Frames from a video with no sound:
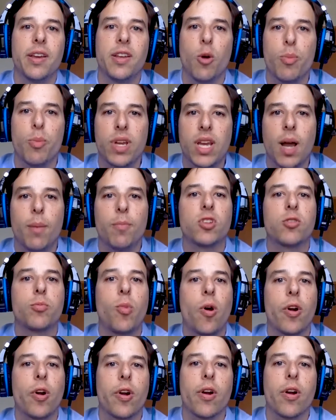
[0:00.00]
become
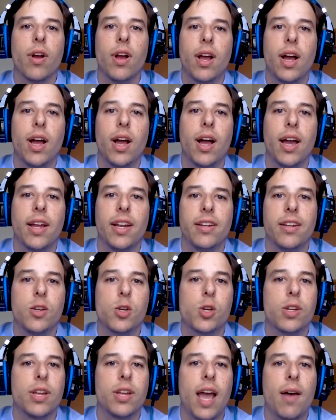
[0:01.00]
smarter in
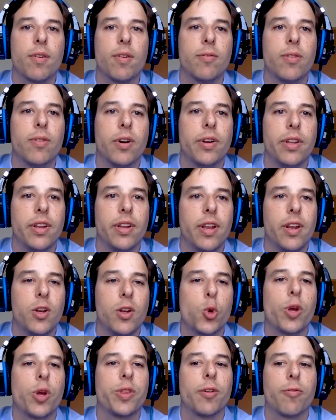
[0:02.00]
addition to having fun and
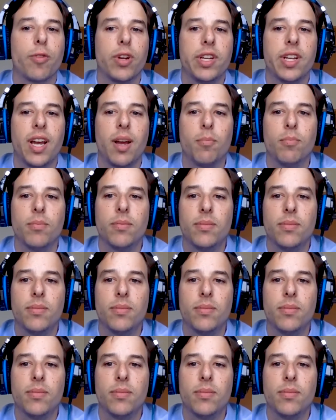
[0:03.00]
enjoying their free time.